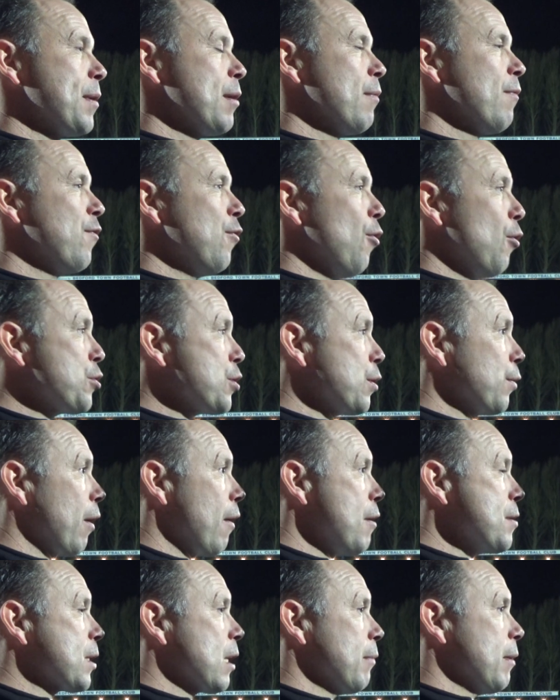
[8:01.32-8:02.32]
been unfortunate
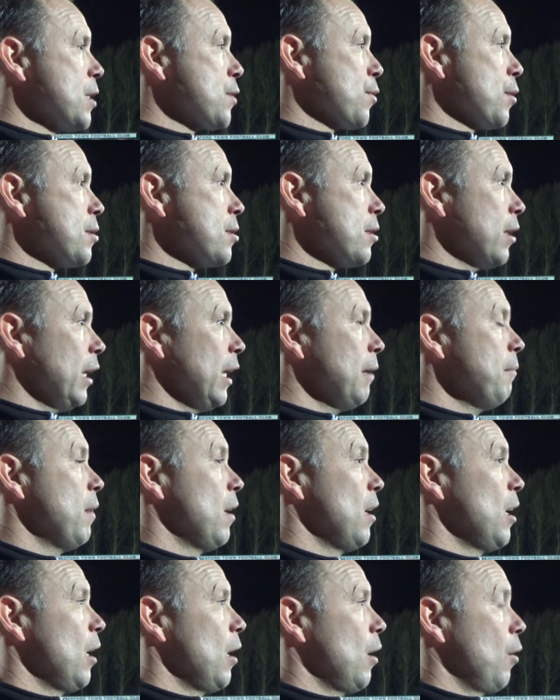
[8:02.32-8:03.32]
where he's come into a team
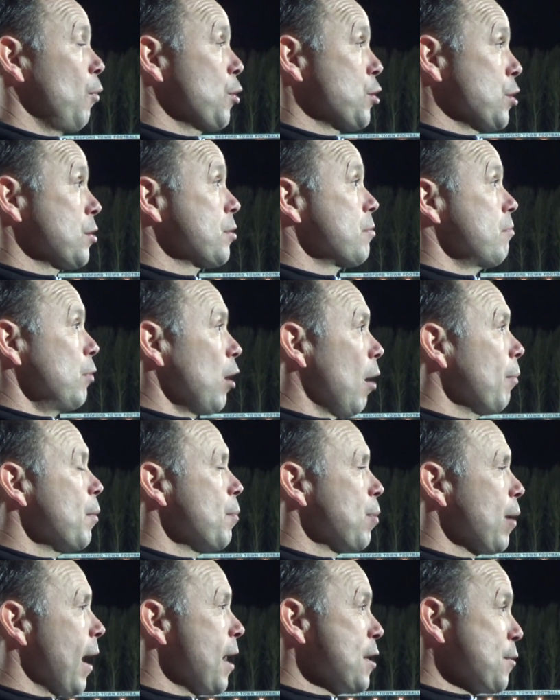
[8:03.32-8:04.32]
which has not
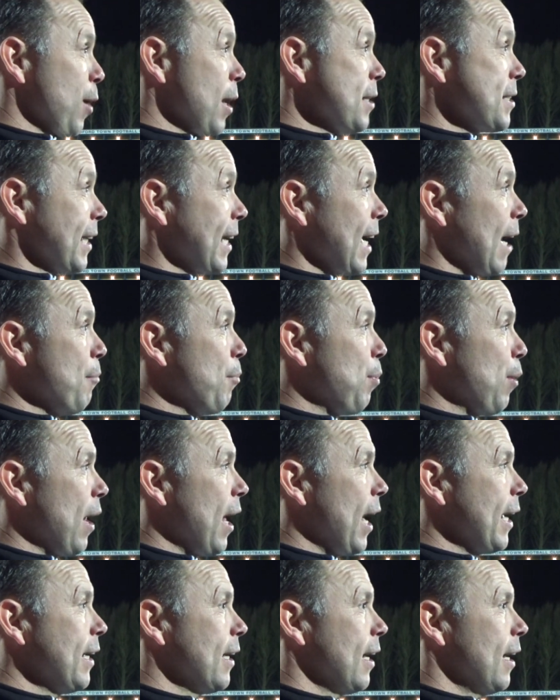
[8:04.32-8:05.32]
been playing as well as it can
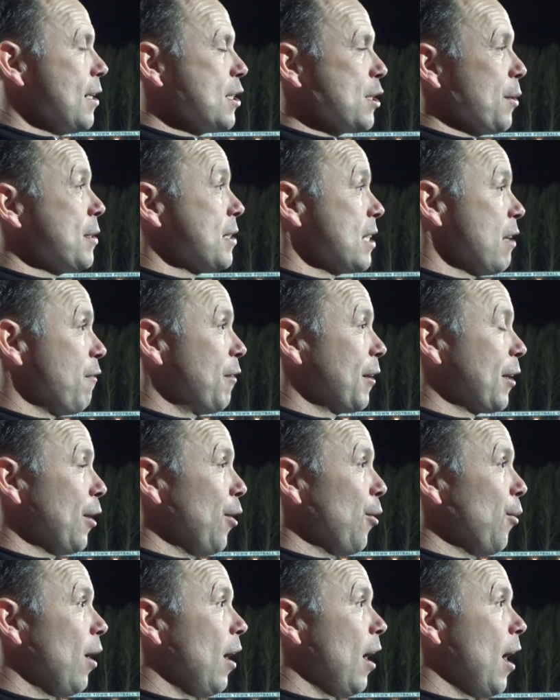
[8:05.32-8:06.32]
play, so it's
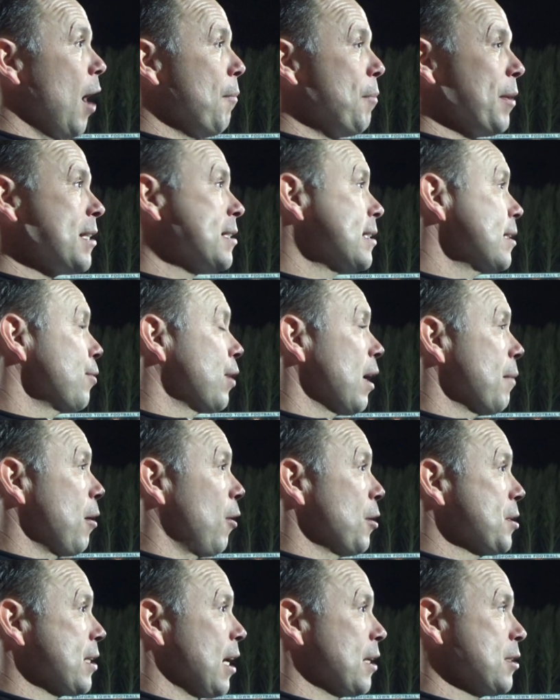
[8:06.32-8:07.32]
difficult. But he's still kept
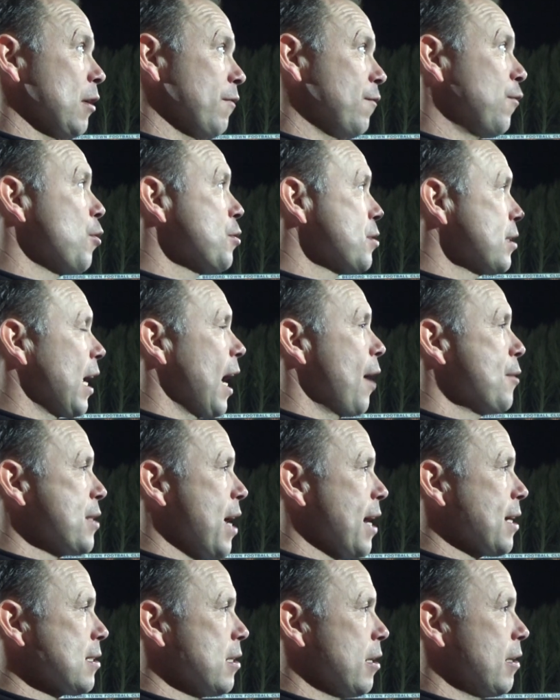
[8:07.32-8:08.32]
high standards. I thought today was
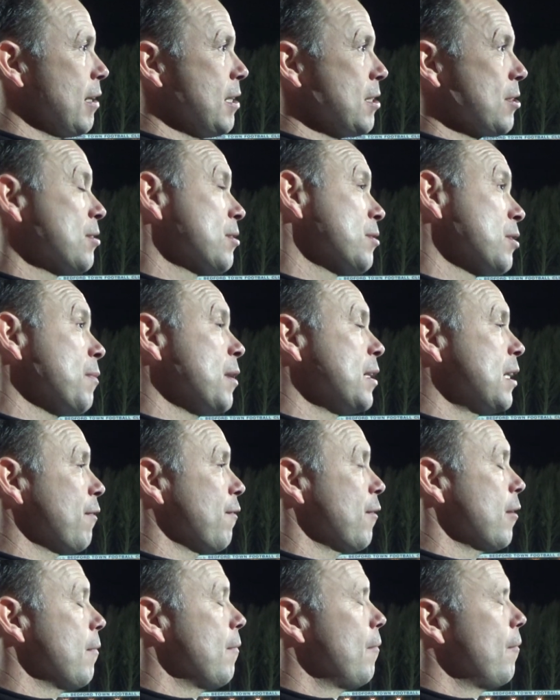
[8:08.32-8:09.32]
excellent. He's something
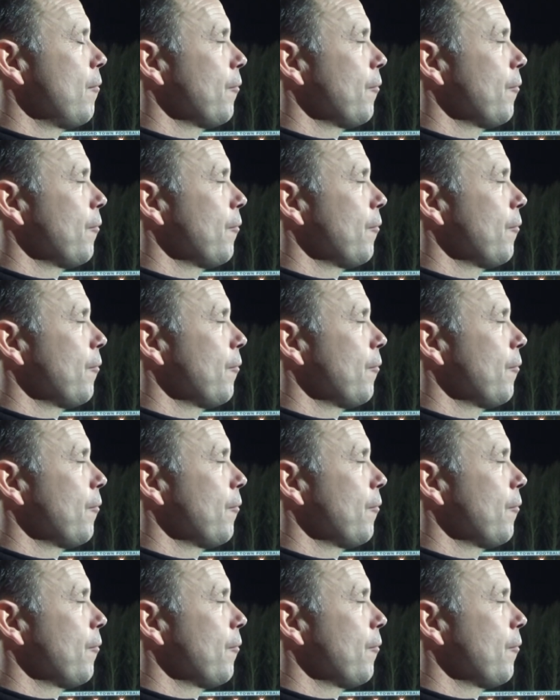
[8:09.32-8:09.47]
different.